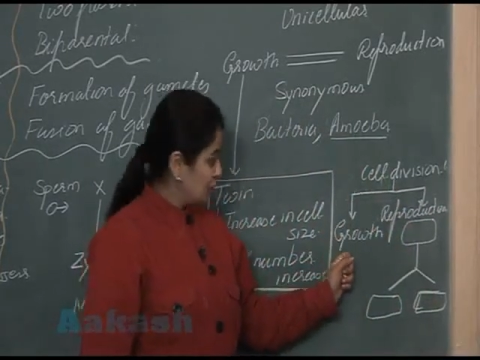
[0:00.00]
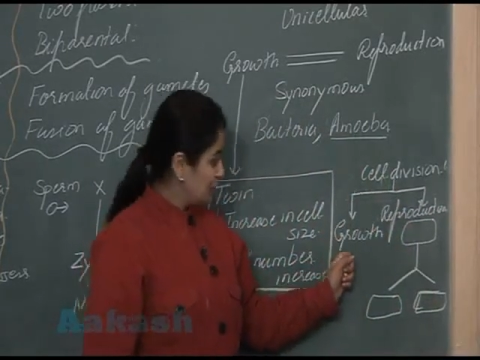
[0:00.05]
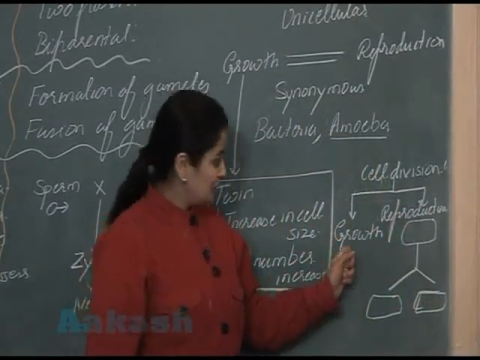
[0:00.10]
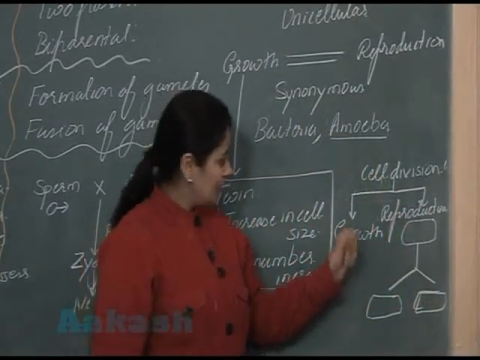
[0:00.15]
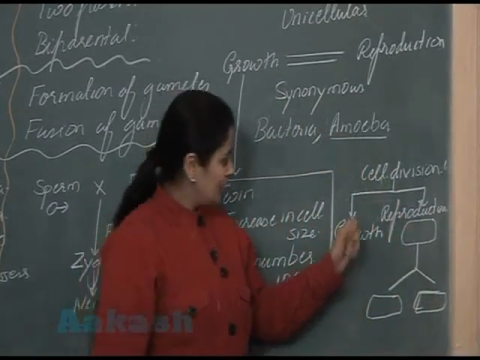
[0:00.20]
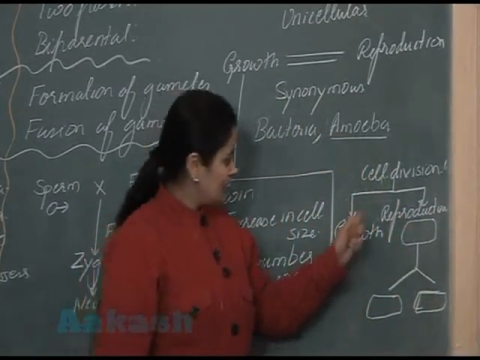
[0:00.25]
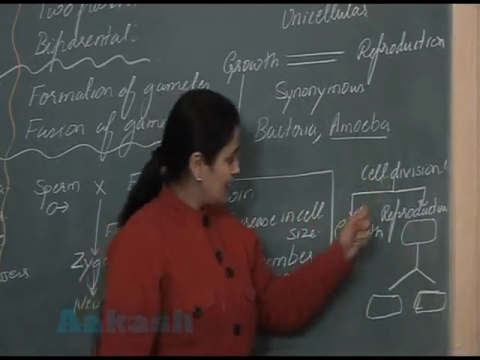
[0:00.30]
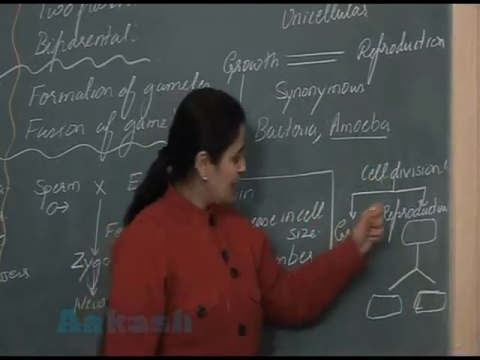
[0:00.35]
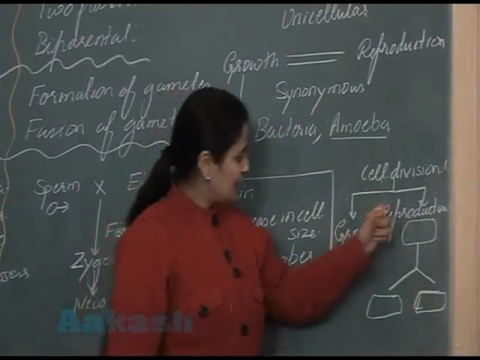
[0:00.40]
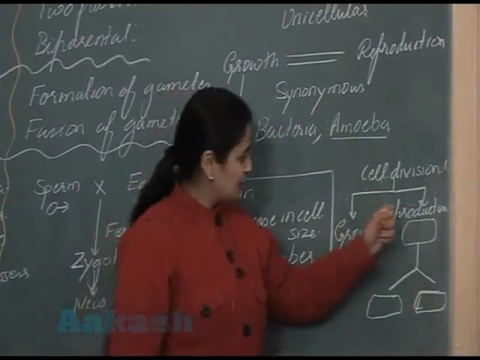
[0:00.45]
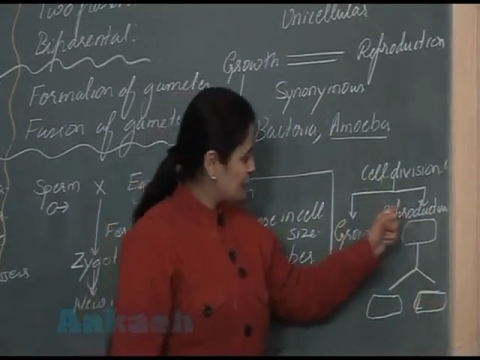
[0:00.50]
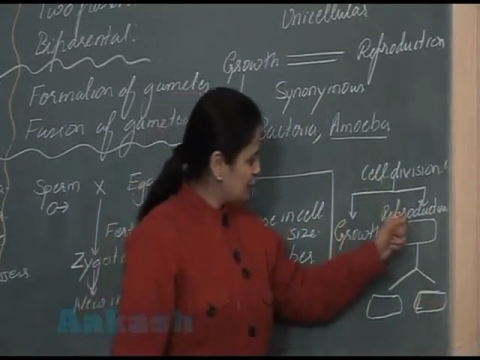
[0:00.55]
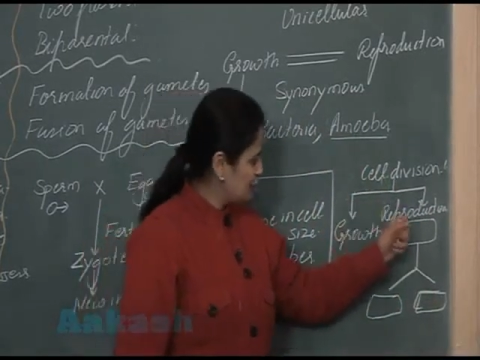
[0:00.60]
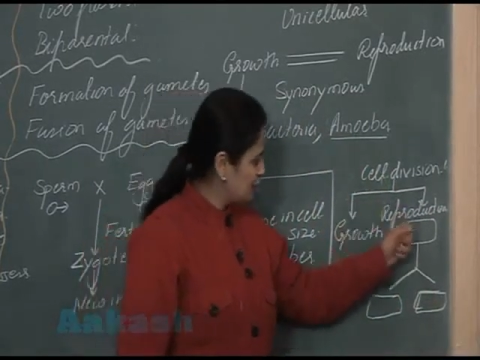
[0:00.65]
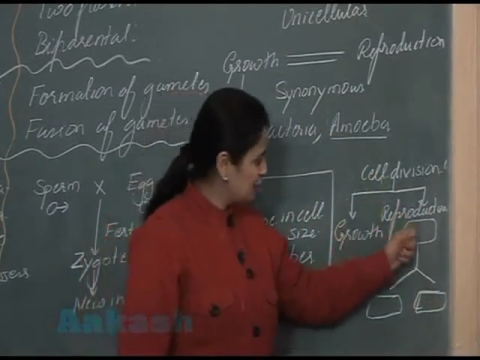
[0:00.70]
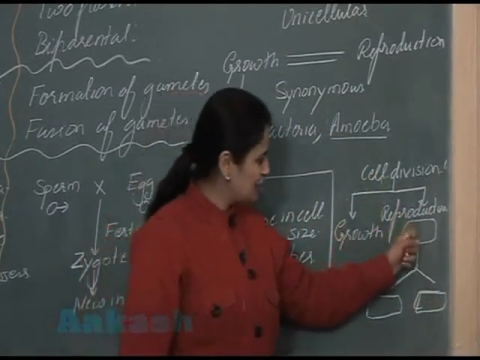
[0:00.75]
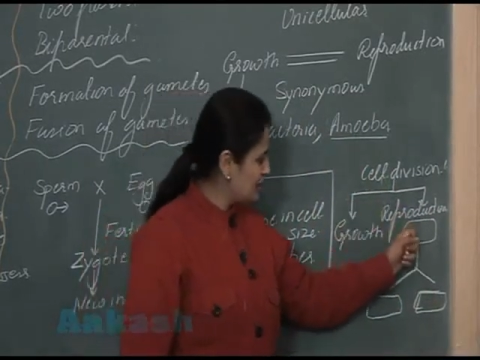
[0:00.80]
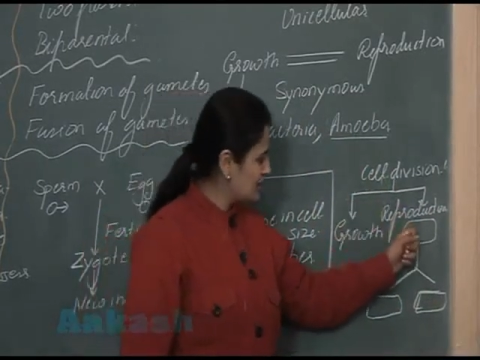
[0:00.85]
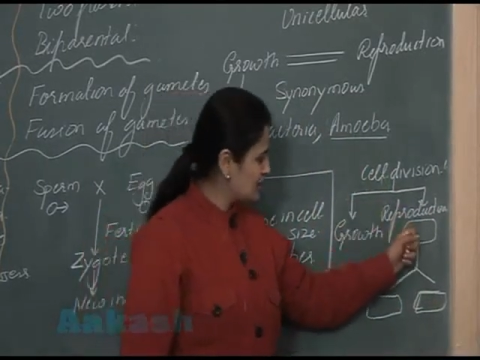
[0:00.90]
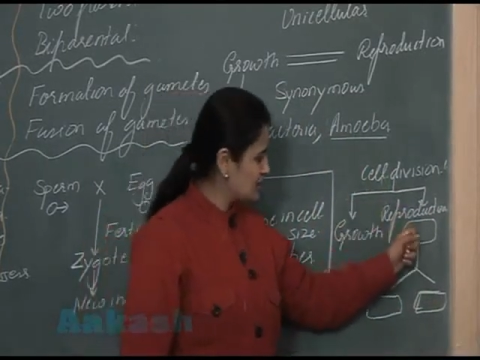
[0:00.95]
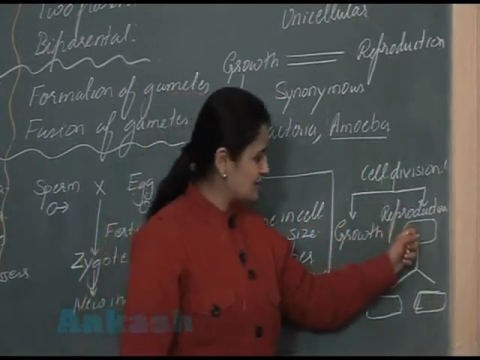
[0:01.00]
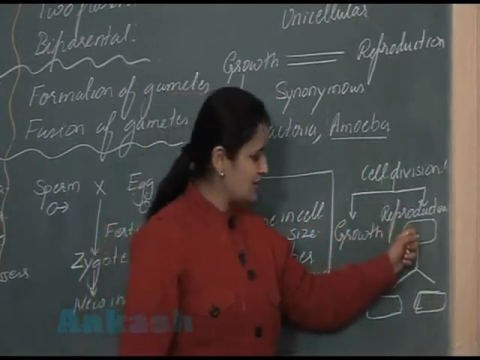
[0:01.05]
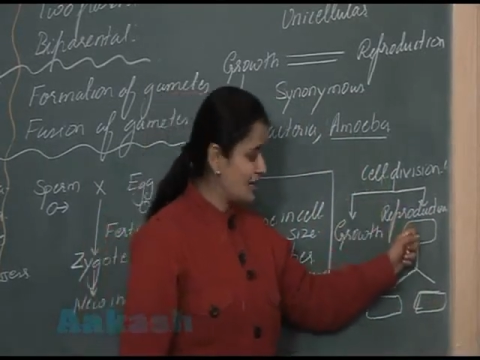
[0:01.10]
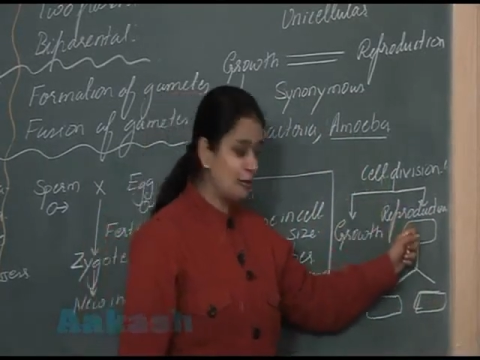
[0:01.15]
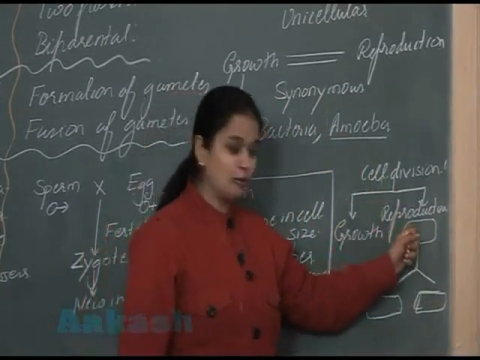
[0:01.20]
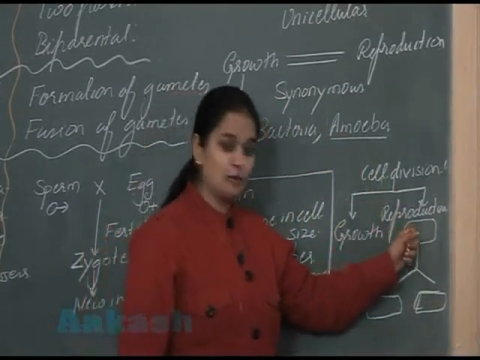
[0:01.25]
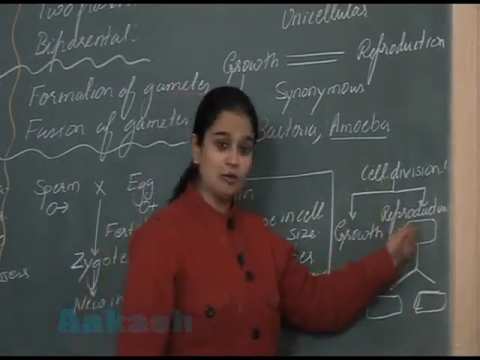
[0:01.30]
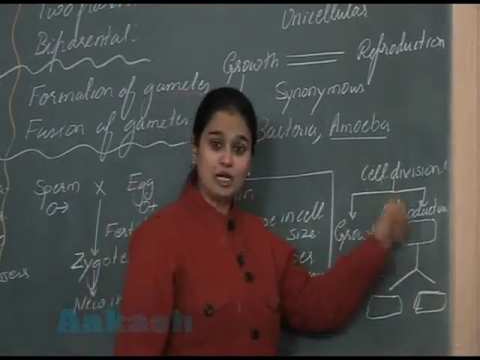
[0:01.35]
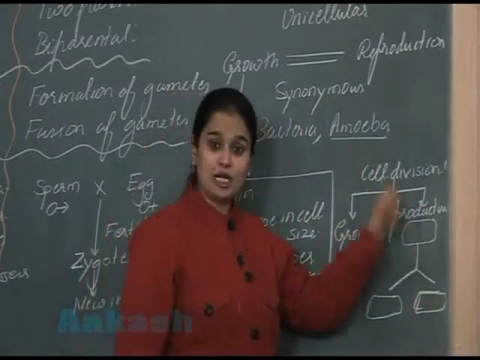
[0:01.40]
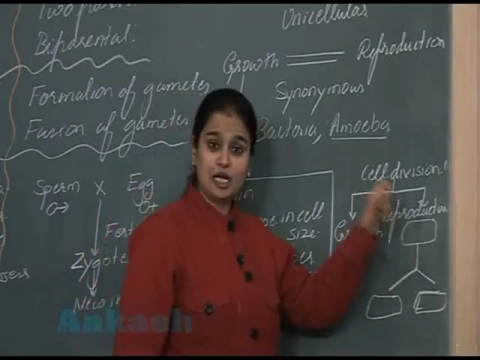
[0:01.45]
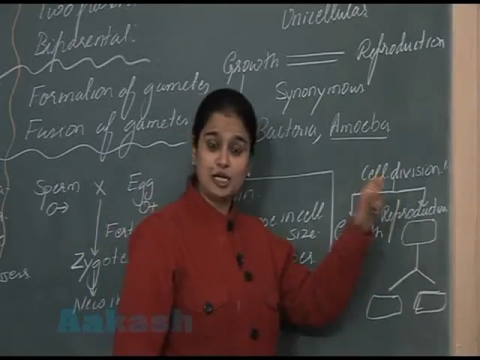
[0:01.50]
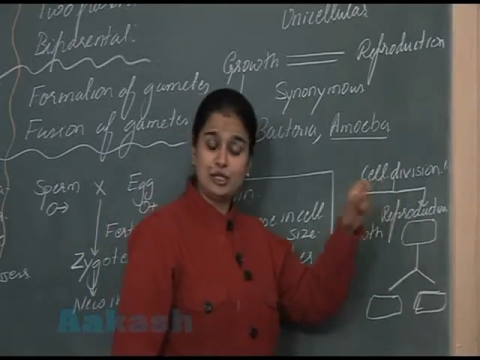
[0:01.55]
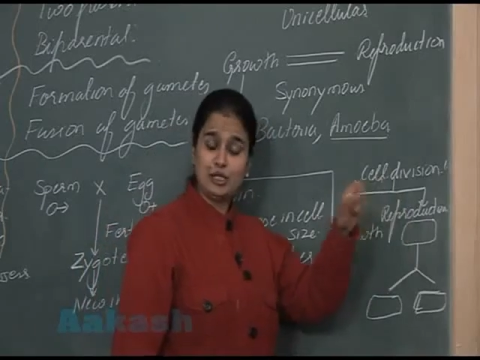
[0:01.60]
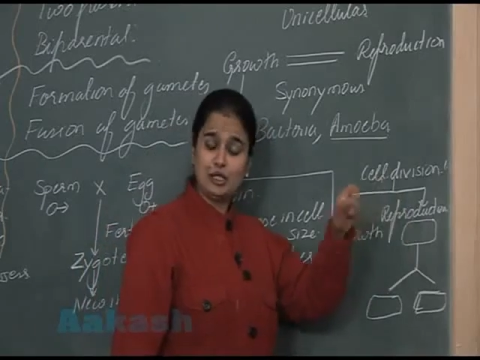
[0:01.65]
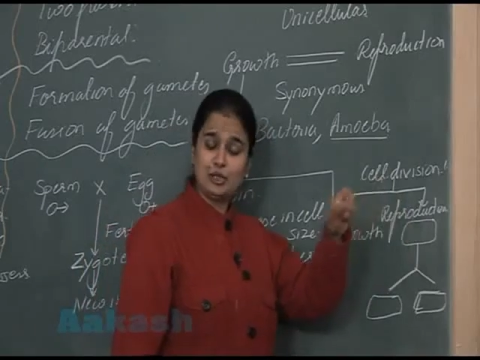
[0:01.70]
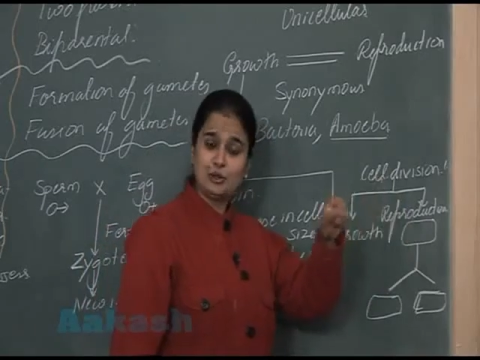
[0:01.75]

They are unicellular,